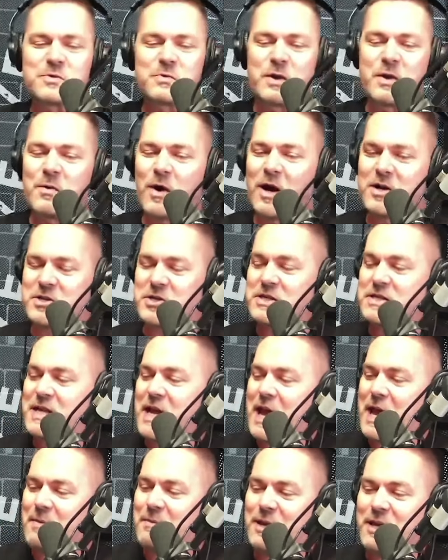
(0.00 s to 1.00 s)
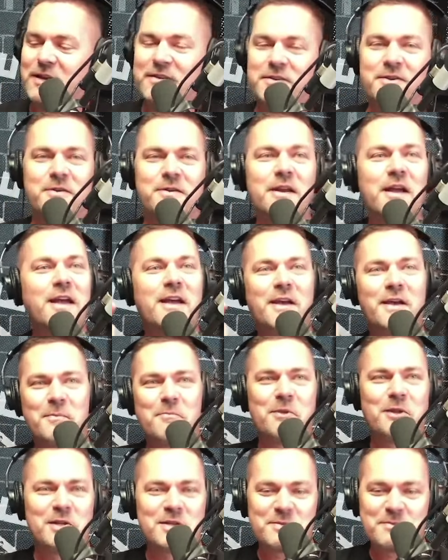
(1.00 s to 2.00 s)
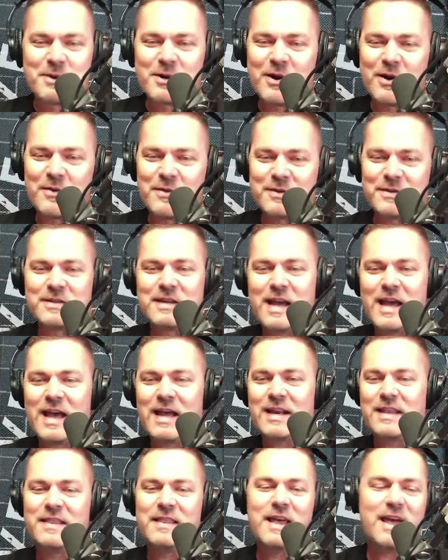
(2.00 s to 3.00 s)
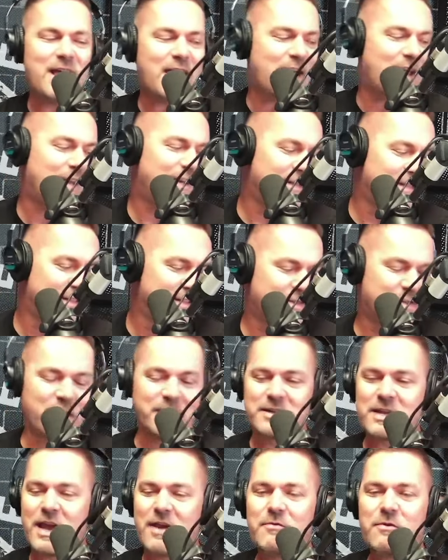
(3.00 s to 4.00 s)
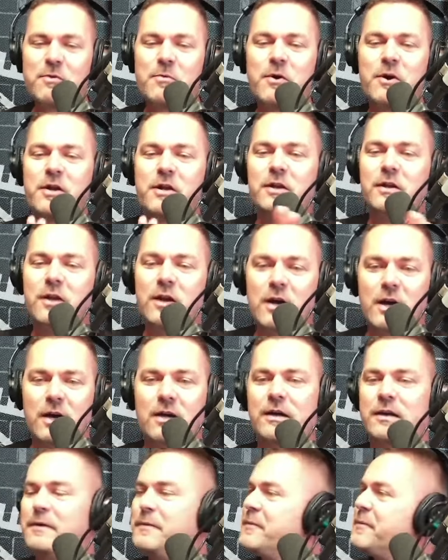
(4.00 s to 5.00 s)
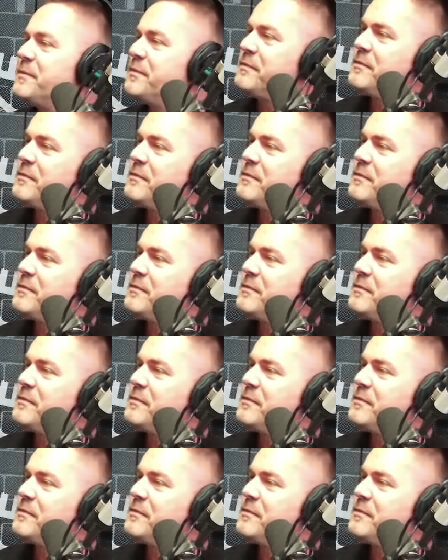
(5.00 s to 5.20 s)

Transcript: rewatching Tammy and your Melissa McCarthy's dad and that. Like everywhere you look, Spears' dad and